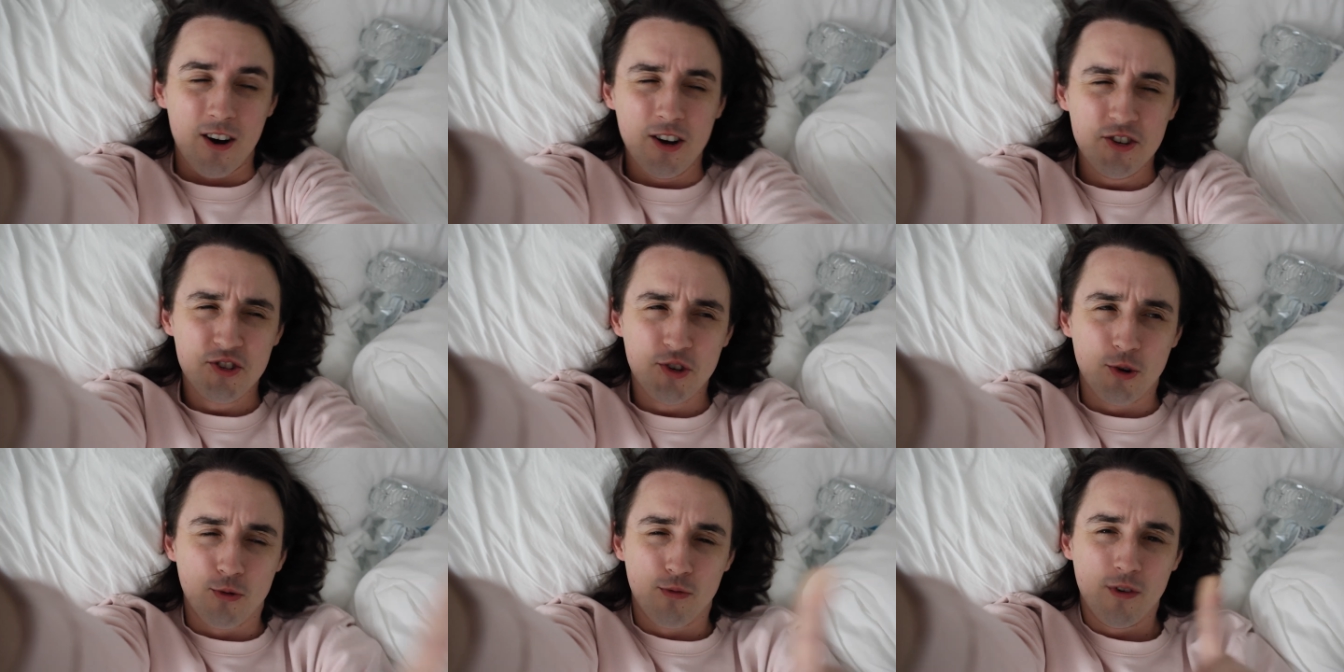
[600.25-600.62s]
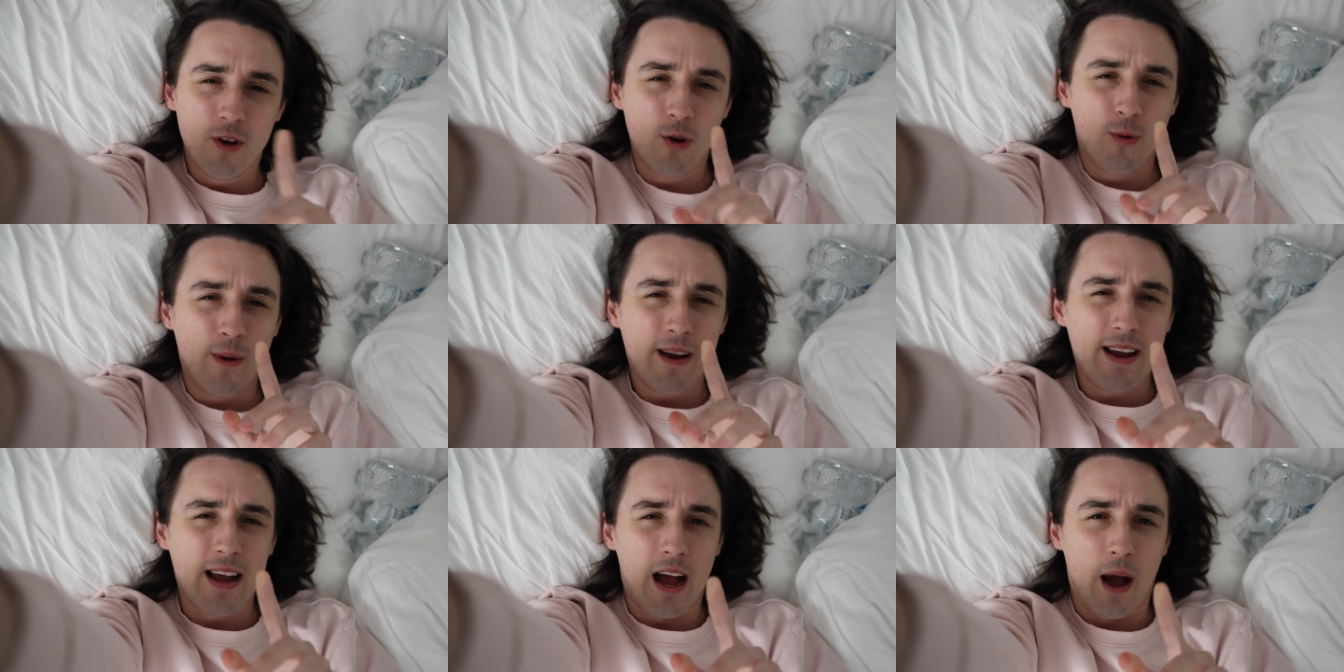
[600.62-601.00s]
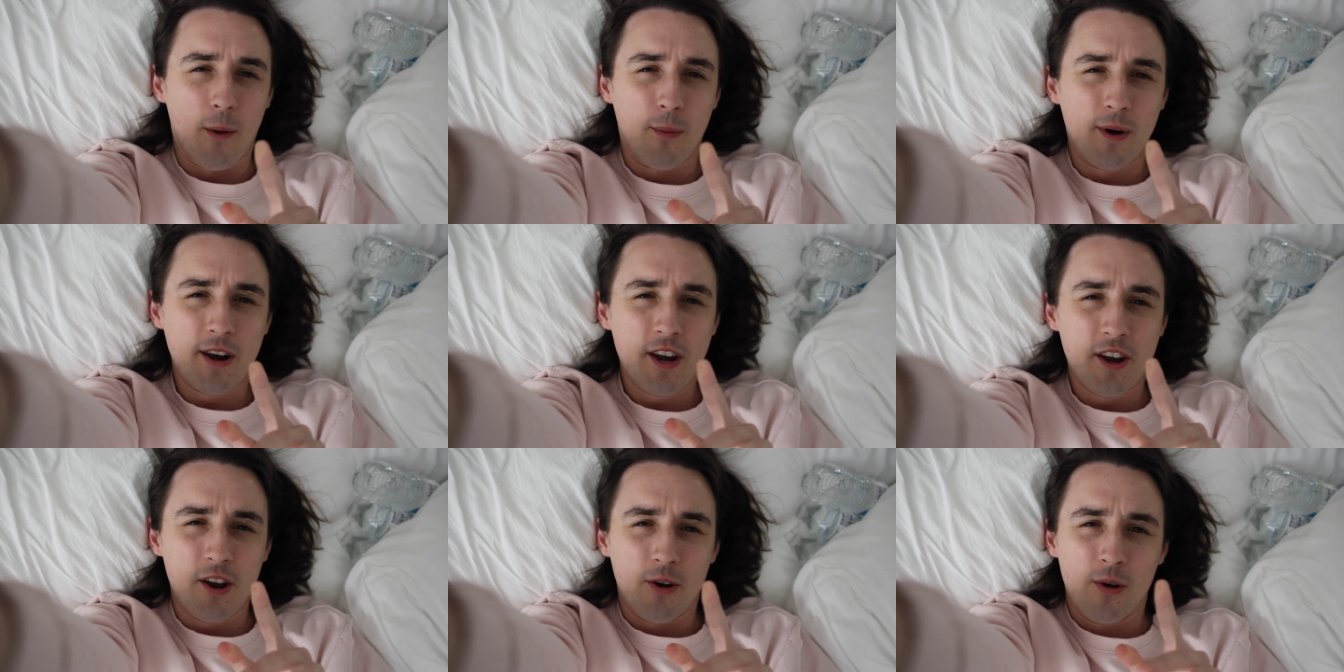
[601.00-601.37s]
Also, real quick, I
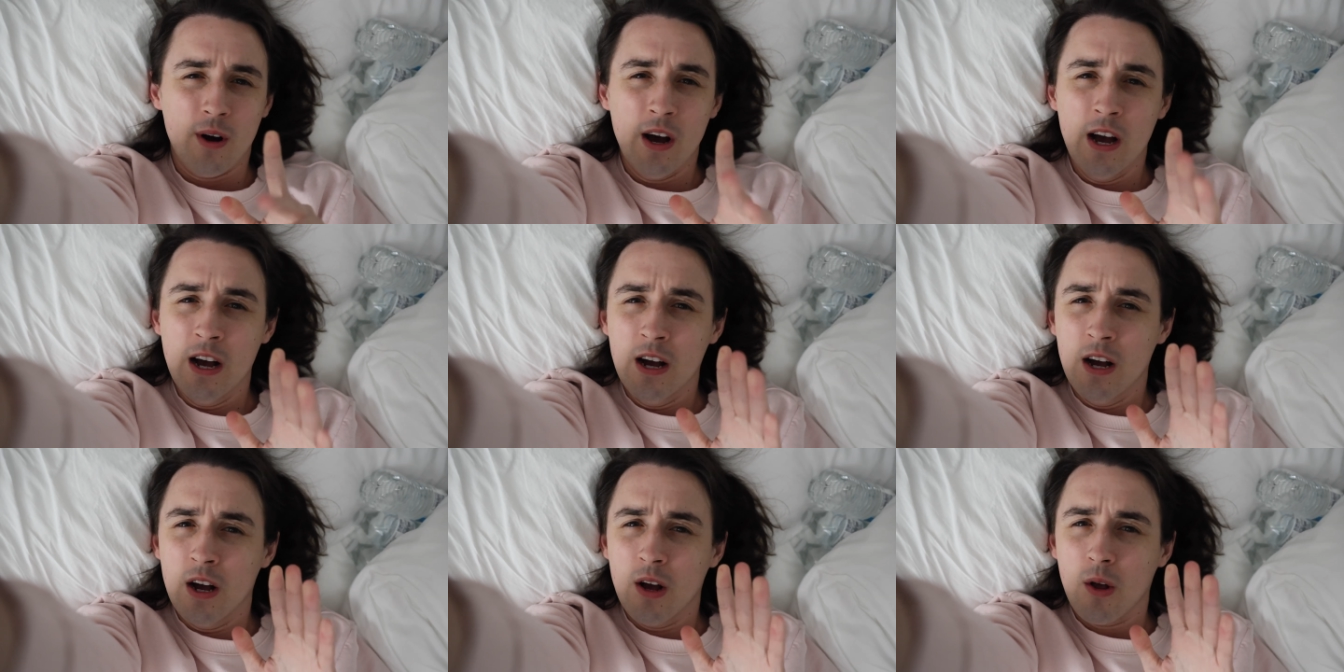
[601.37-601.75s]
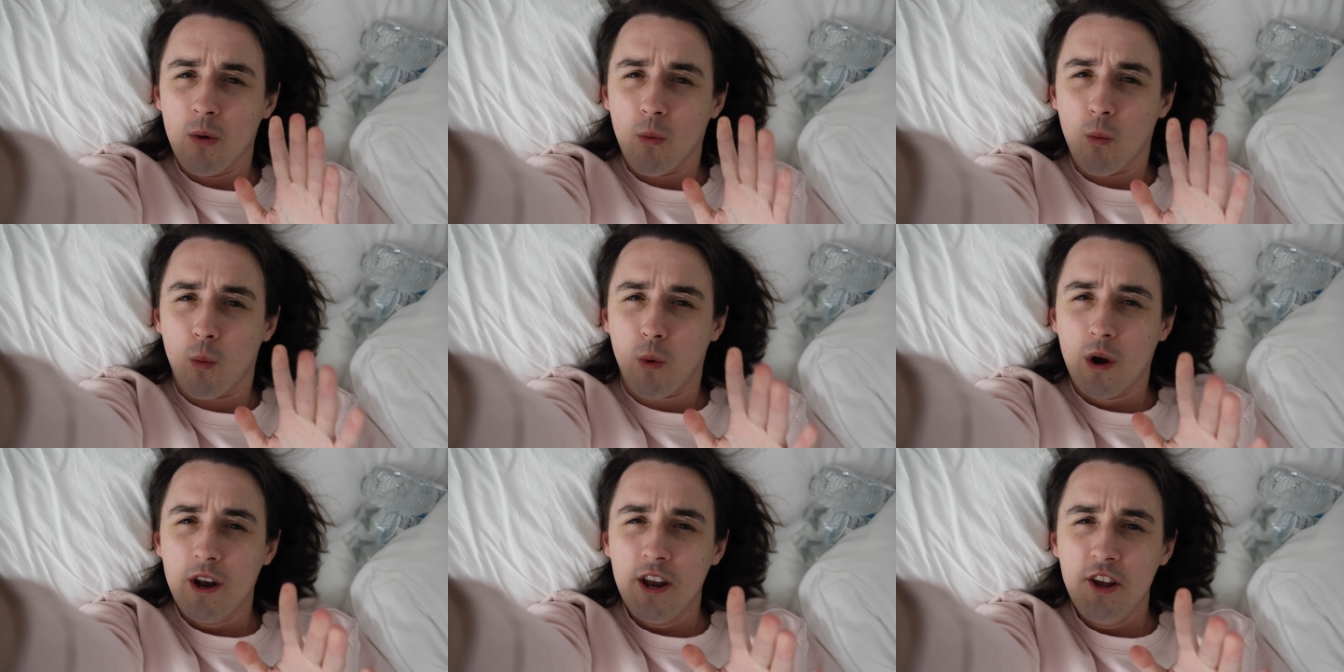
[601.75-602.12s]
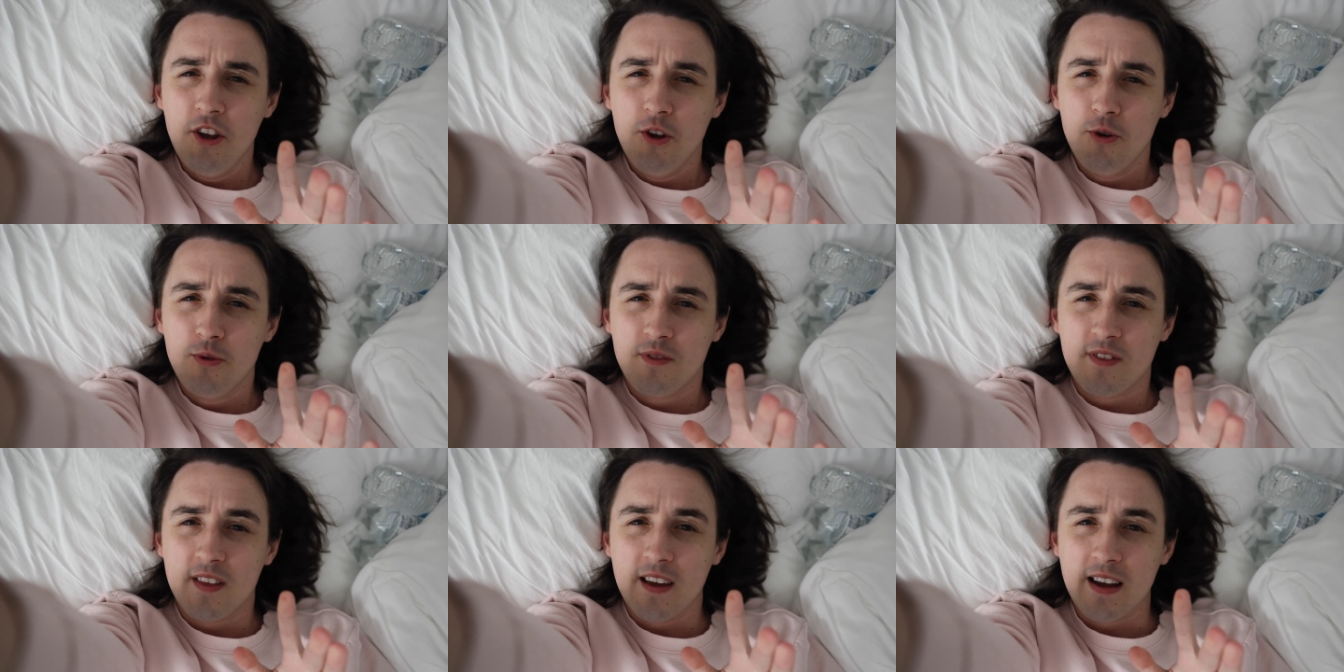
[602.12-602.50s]
want to know, what do
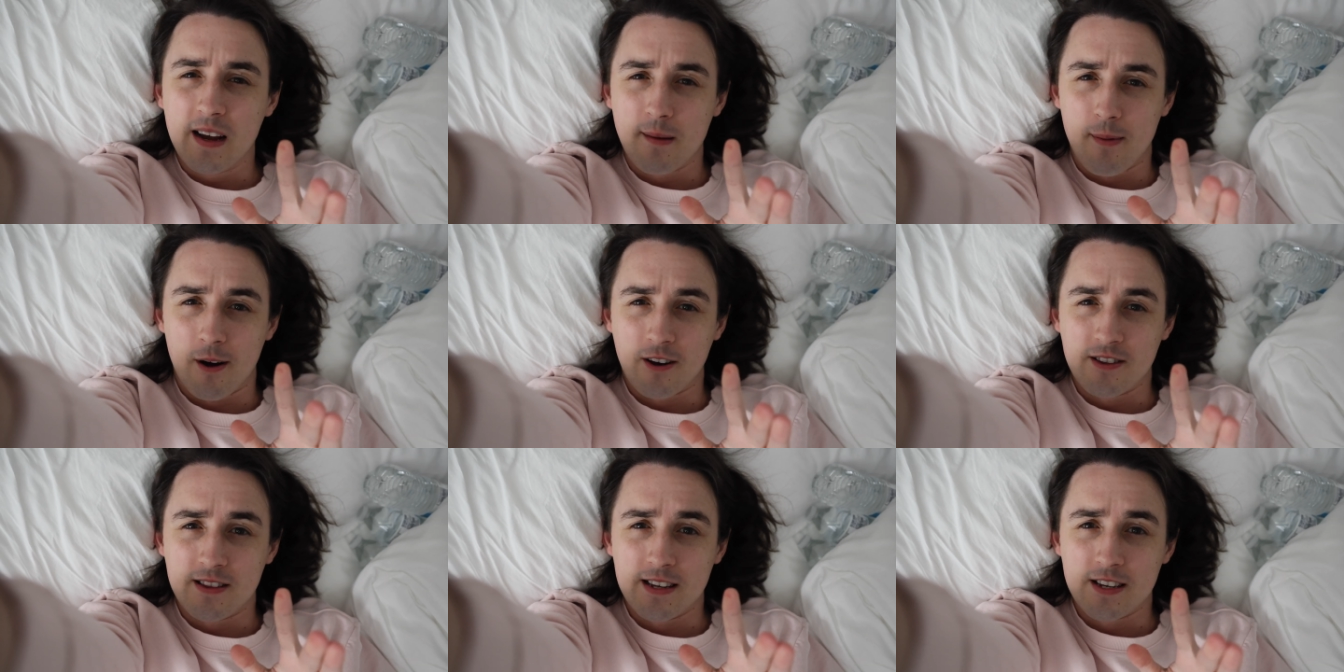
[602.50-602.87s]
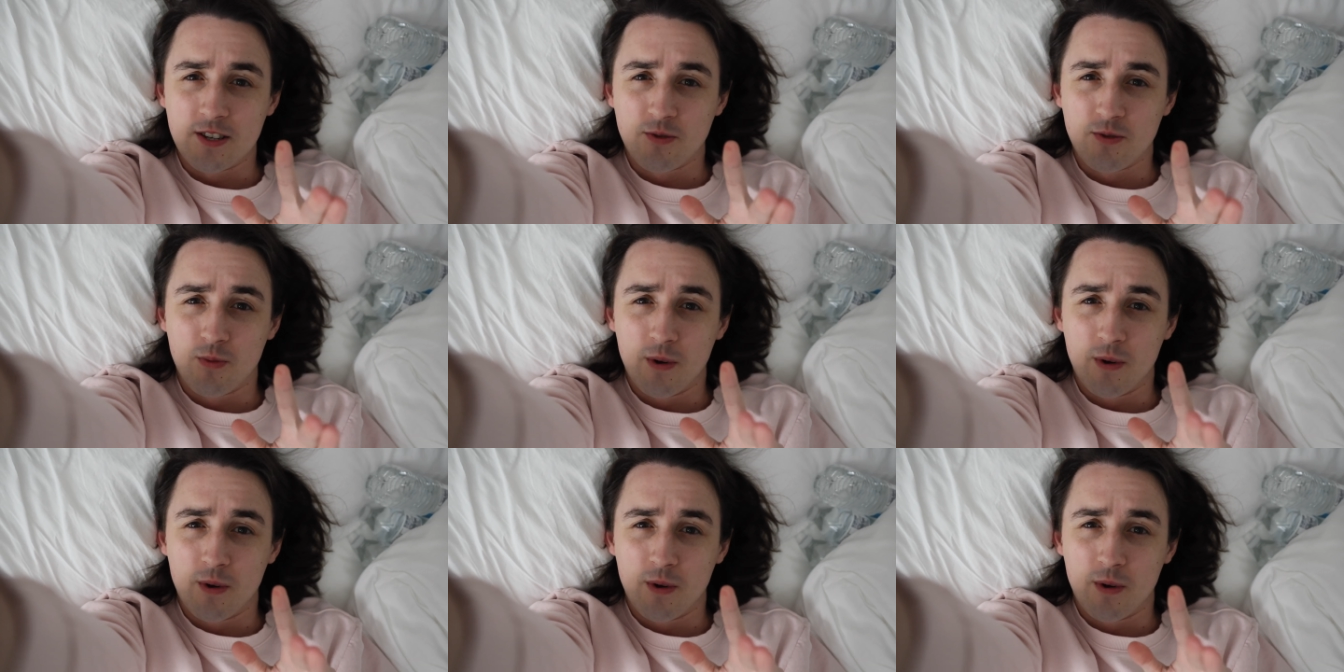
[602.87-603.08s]
you think about this?